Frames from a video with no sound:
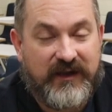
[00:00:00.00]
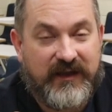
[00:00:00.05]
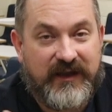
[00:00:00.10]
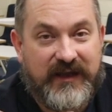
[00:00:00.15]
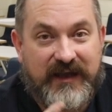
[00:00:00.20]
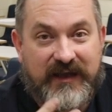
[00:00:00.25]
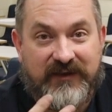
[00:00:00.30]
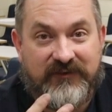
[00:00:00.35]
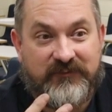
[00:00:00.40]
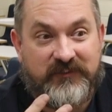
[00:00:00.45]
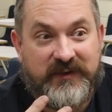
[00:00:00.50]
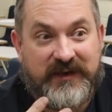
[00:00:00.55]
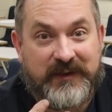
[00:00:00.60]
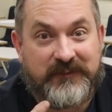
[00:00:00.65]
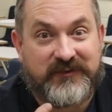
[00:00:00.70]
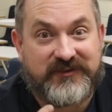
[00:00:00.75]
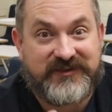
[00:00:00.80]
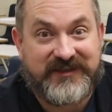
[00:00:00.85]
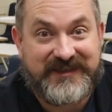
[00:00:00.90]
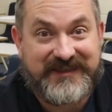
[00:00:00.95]
I have been
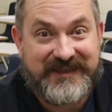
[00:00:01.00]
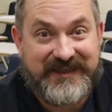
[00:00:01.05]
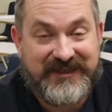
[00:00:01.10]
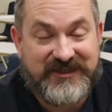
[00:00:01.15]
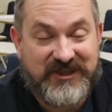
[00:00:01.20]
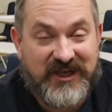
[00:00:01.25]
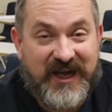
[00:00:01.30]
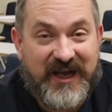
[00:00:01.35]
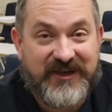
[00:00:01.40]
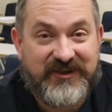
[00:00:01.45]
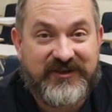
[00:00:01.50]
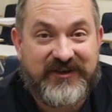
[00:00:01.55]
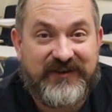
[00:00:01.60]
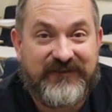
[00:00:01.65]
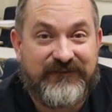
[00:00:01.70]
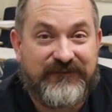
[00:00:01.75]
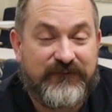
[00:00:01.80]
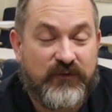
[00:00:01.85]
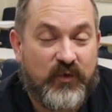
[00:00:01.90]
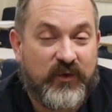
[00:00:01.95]
able to teach
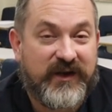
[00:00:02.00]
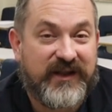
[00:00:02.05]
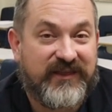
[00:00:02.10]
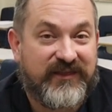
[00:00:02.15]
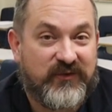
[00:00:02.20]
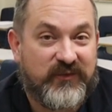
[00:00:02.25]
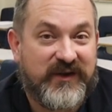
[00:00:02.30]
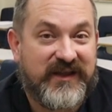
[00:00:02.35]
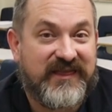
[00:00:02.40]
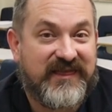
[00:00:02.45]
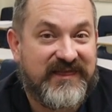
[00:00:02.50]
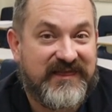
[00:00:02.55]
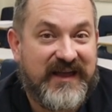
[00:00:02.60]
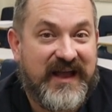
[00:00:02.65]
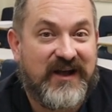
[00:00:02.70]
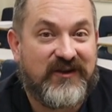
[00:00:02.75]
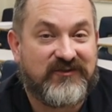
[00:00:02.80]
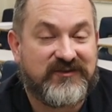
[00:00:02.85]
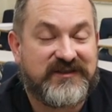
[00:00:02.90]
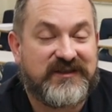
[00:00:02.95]

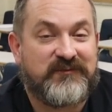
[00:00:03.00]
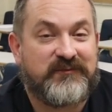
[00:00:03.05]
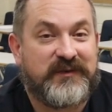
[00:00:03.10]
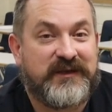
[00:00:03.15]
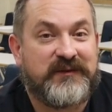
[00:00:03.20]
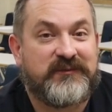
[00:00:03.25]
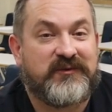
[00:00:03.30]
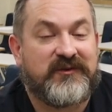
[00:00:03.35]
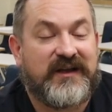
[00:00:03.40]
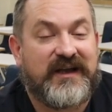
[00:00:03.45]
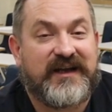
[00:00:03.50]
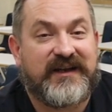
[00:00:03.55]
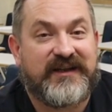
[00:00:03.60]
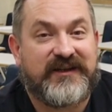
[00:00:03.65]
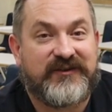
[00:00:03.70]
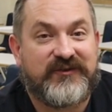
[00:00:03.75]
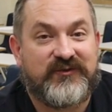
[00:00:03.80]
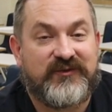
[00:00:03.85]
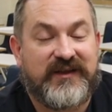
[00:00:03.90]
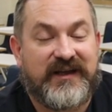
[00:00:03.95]
143,000 people how
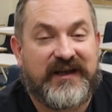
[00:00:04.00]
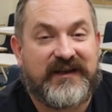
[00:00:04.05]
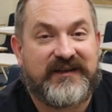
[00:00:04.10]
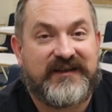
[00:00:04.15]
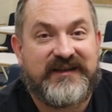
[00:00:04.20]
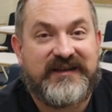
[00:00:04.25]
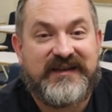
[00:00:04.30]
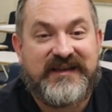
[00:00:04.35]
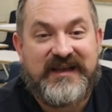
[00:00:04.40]
to do that.